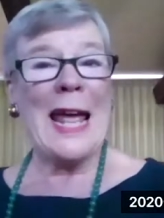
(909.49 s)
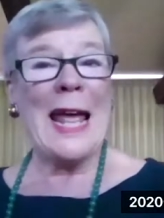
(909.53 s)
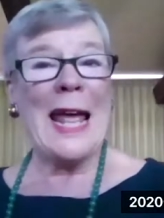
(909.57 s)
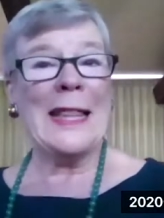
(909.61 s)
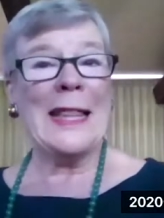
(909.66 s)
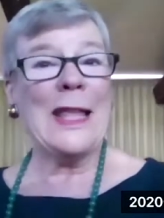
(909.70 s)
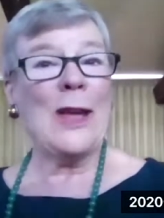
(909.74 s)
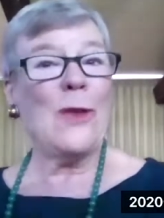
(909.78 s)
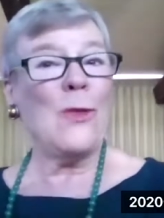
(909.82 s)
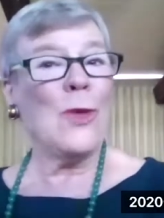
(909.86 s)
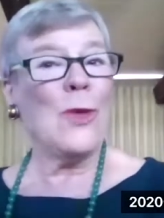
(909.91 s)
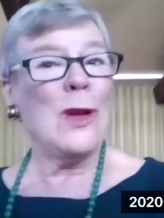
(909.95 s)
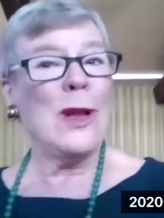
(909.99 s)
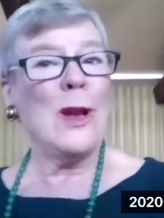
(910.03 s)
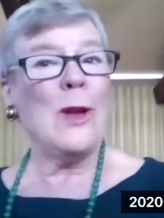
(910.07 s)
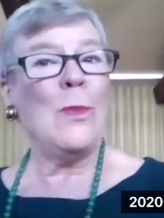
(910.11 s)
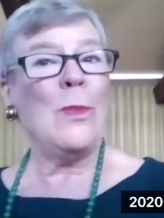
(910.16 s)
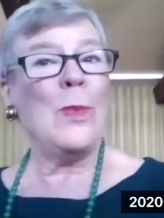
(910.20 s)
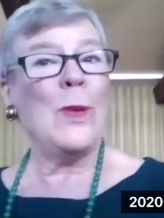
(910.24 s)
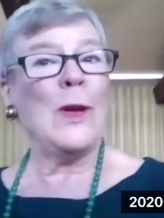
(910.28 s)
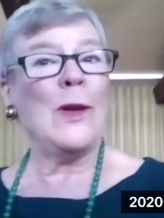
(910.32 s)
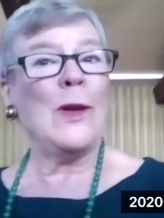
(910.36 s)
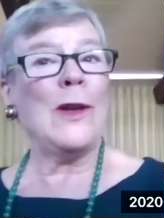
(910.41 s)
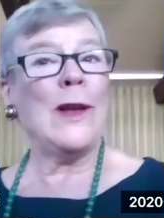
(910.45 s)
And they were a little
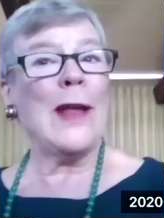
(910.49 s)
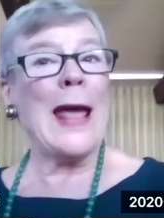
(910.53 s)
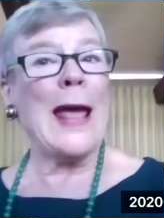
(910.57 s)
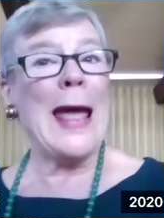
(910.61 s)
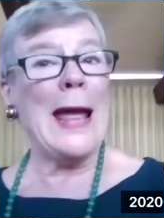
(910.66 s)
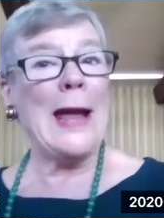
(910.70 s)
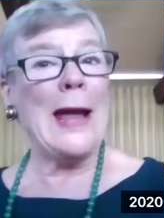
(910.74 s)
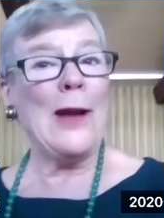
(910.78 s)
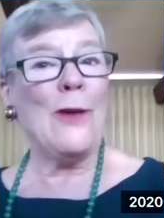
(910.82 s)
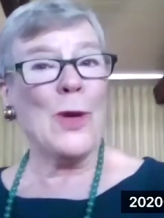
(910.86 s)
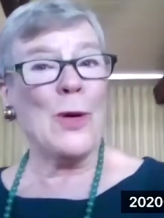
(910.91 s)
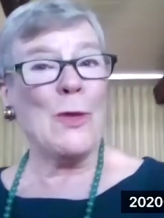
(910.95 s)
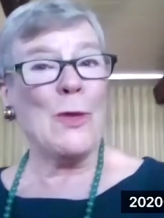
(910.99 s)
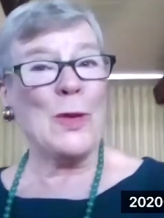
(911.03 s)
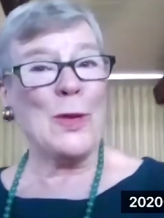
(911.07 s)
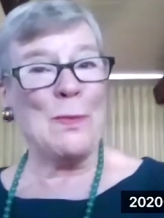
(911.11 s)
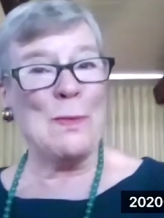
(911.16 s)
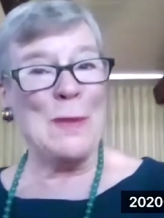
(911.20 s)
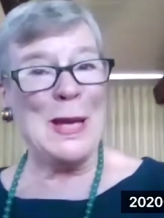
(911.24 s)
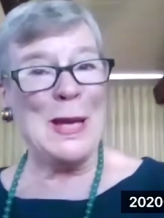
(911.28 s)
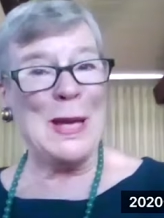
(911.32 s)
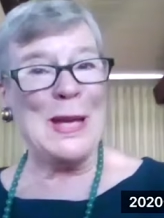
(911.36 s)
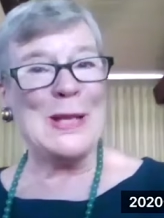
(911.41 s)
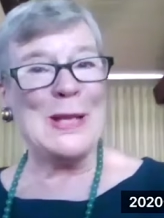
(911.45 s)
bit angry
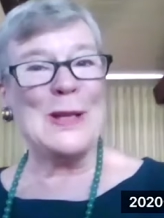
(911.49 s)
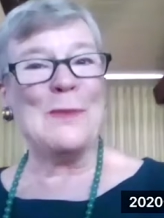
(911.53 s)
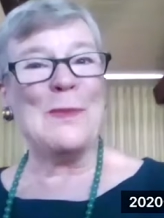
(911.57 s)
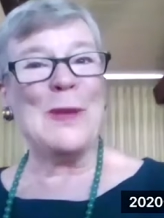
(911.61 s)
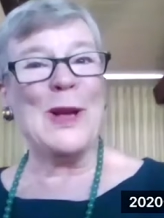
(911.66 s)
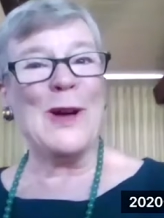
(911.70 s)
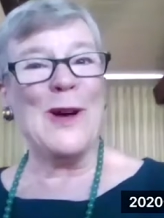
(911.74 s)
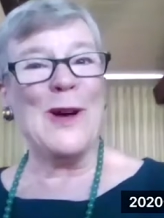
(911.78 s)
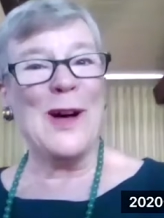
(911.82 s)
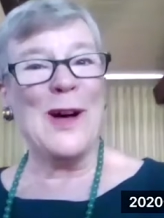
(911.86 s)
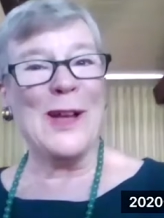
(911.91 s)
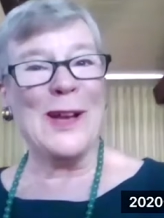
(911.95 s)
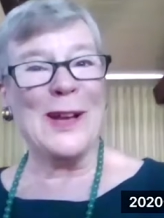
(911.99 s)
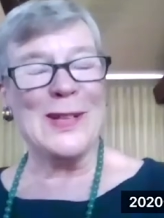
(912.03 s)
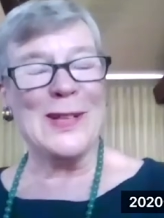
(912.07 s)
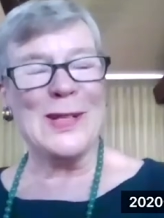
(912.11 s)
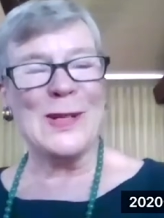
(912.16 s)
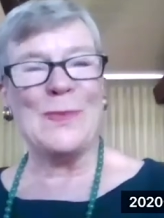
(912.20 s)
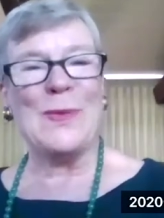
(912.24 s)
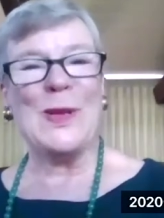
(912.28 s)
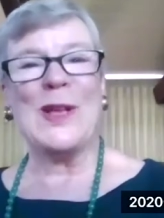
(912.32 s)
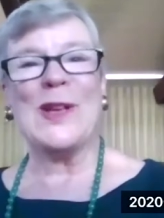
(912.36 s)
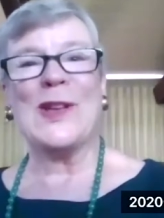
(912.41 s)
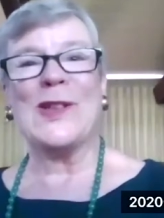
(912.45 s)
with me, to be
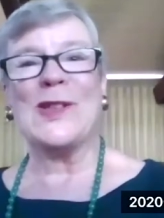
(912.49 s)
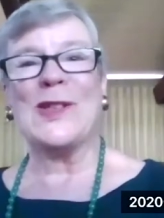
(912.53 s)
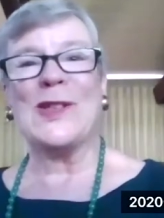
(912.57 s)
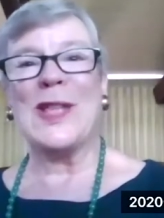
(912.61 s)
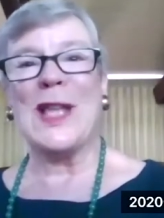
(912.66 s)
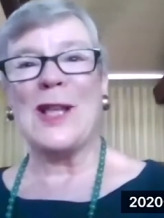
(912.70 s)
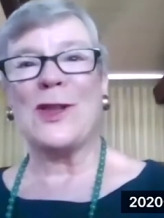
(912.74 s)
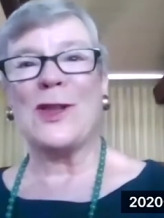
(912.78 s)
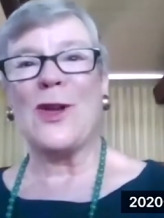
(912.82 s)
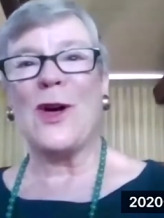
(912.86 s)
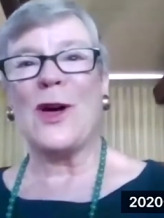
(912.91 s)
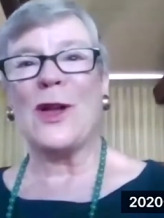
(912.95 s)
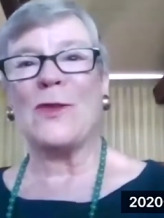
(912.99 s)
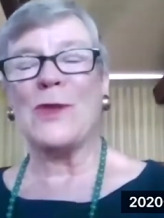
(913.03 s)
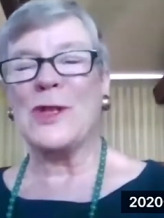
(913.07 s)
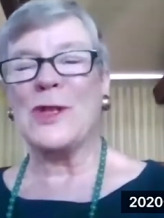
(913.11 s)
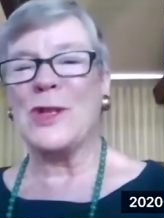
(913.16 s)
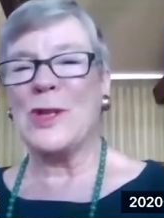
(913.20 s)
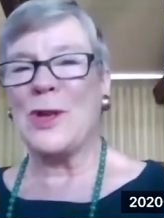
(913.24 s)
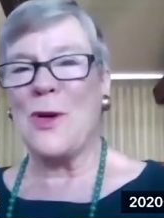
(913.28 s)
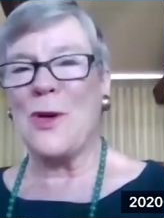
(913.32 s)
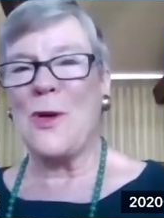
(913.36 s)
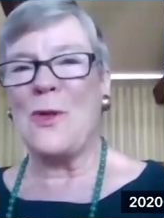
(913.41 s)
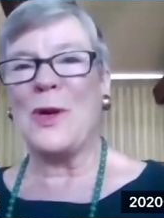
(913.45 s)
honest, because they thought it
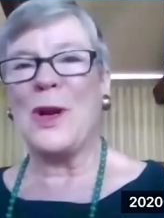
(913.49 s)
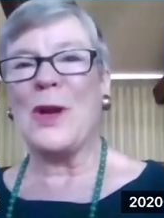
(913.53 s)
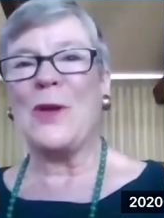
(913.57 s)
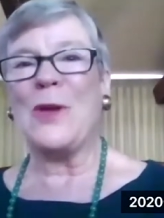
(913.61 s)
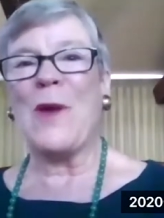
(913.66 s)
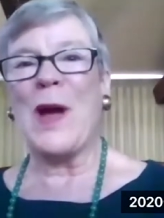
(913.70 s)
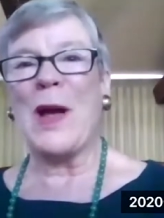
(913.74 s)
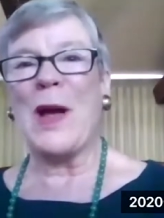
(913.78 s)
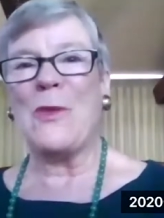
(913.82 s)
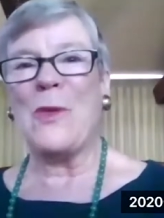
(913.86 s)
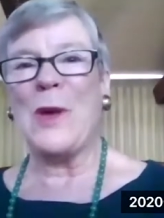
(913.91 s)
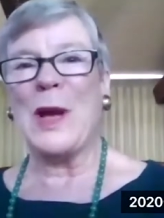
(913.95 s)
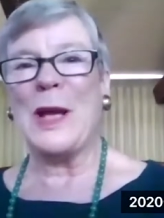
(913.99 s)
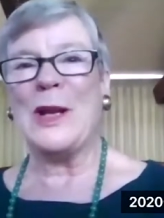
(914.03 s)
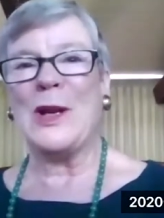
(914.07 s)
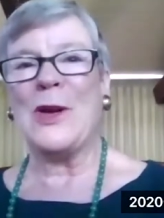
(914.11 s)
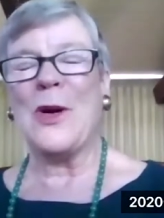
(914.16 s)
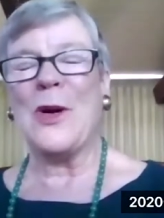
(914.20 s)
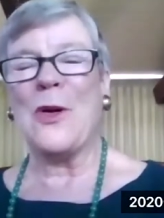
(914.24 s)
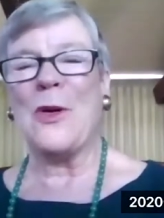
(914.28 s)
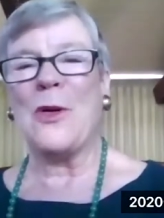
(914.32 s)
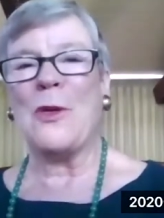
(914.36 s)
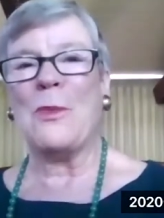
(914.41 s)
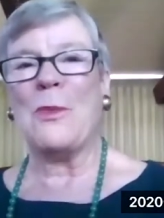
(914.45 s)
was the only right way to
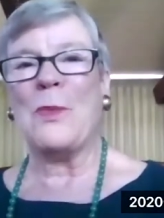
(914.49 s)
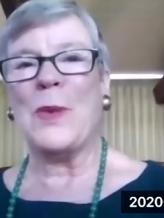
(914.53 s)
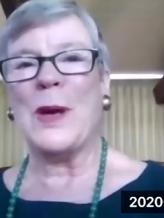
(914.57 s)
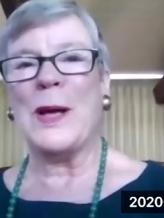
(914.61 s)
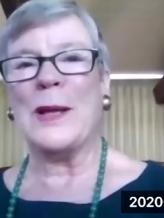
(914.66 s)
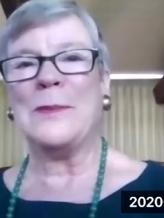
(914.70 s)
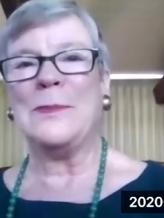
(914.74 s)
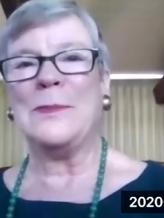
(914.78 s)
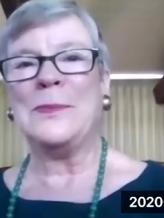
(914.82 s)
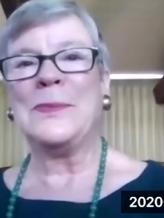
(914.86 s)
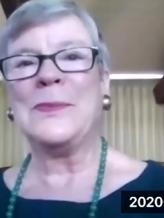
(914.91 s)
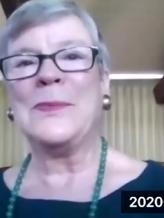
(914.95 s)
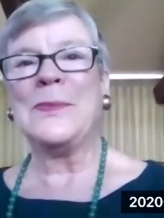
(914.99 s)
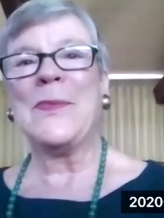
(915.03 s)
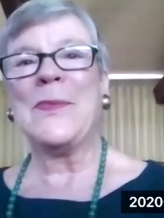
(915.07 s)
go. But